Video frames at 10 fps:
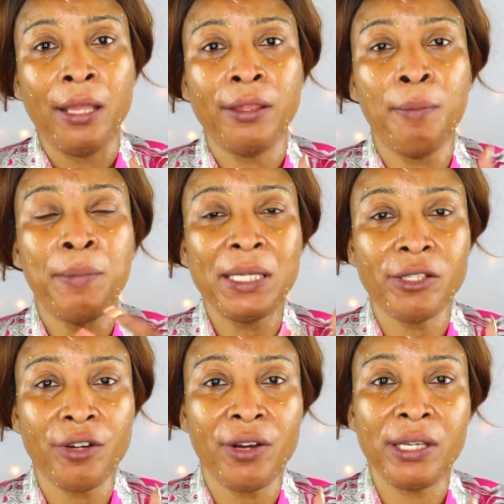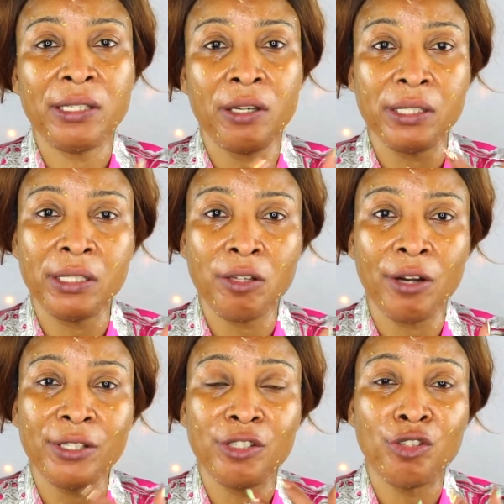The mixture is going to
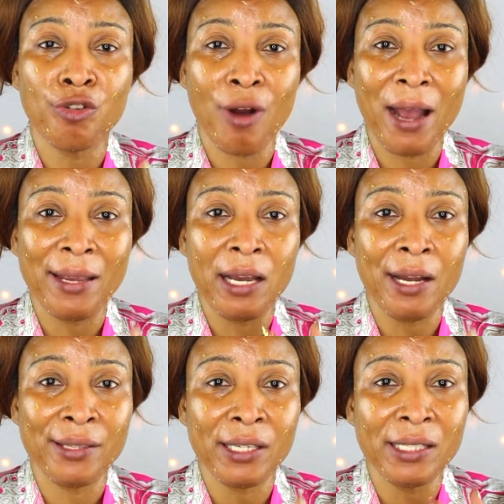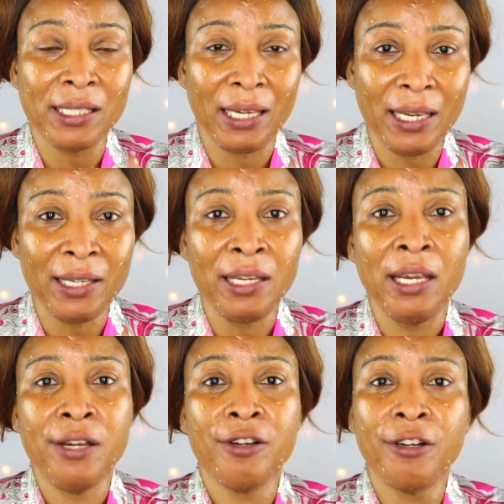start to dry on the skin.
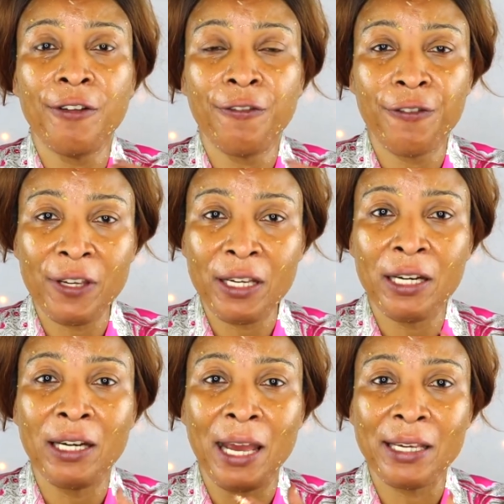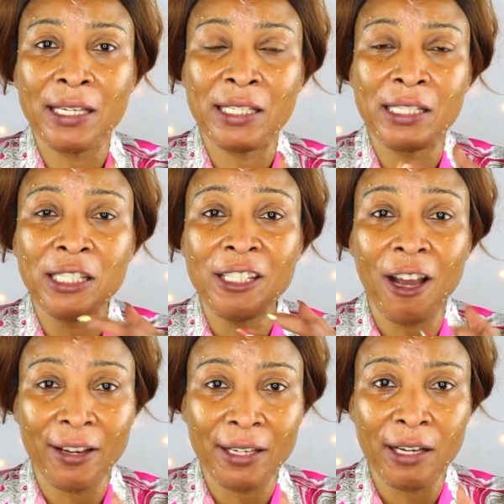You're going to feel like it is
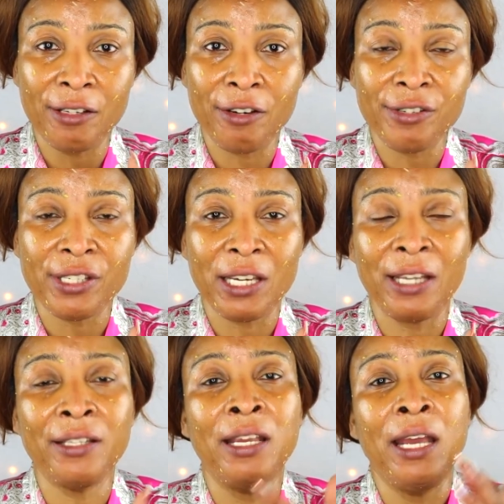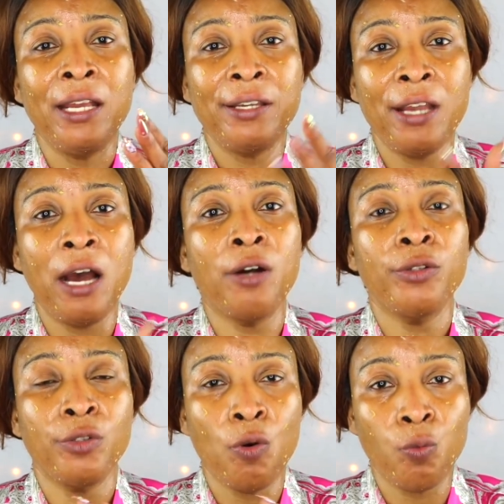tugging on your skin. Now,
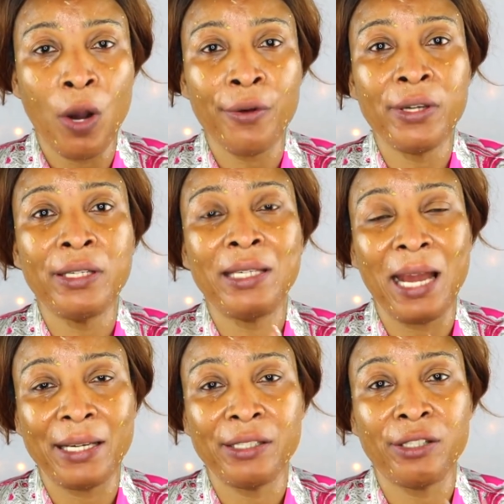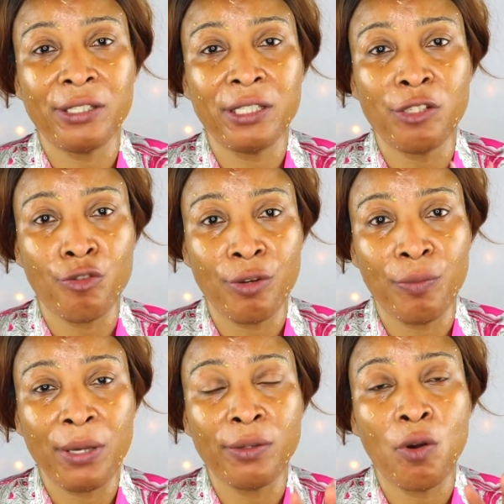don't worry, that is just the
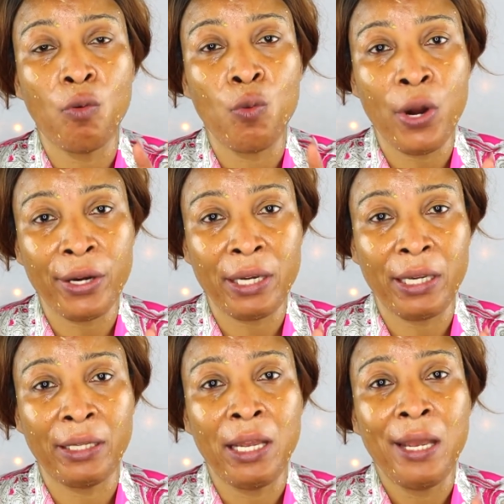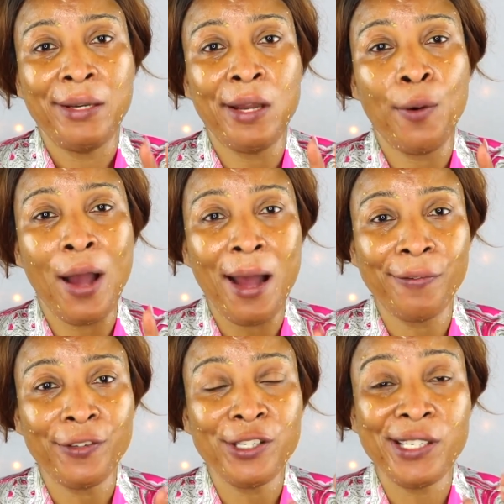treatment working. Now,
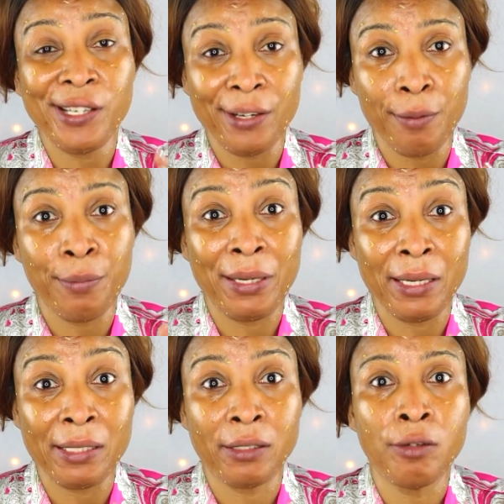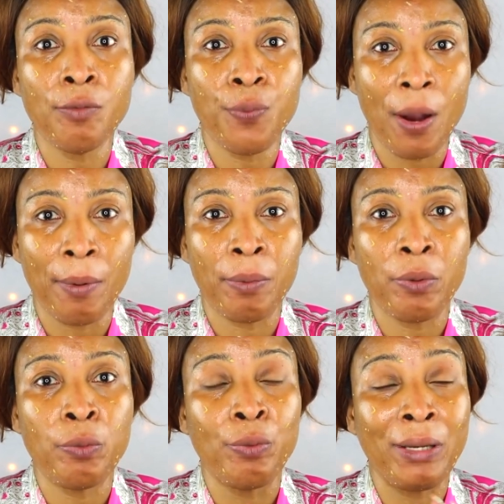after 30 minutes, you
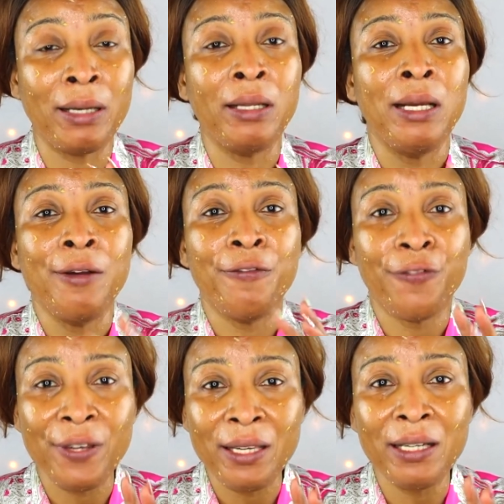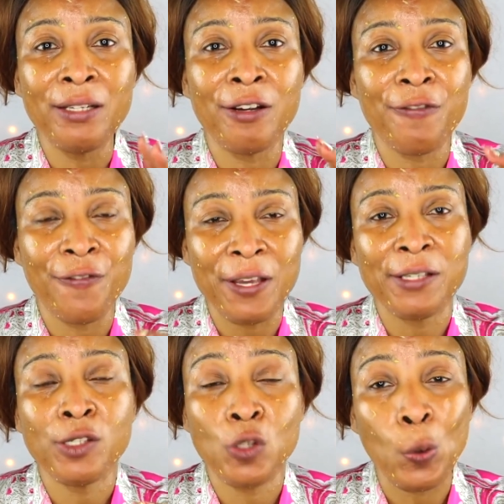probably will feel your
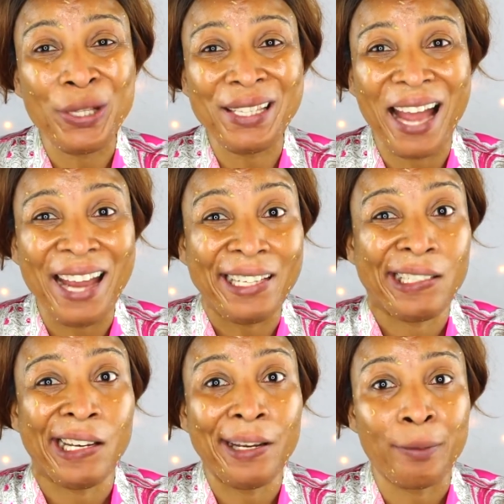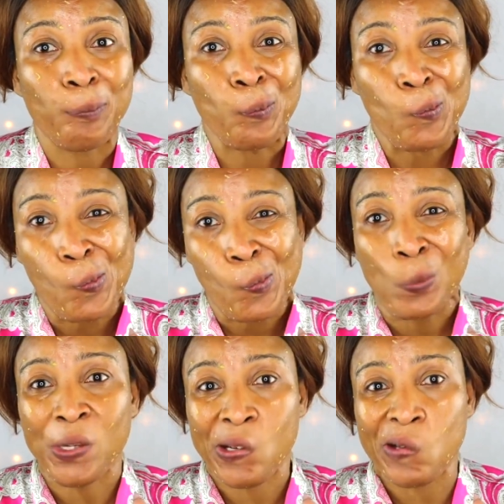face so tight that, you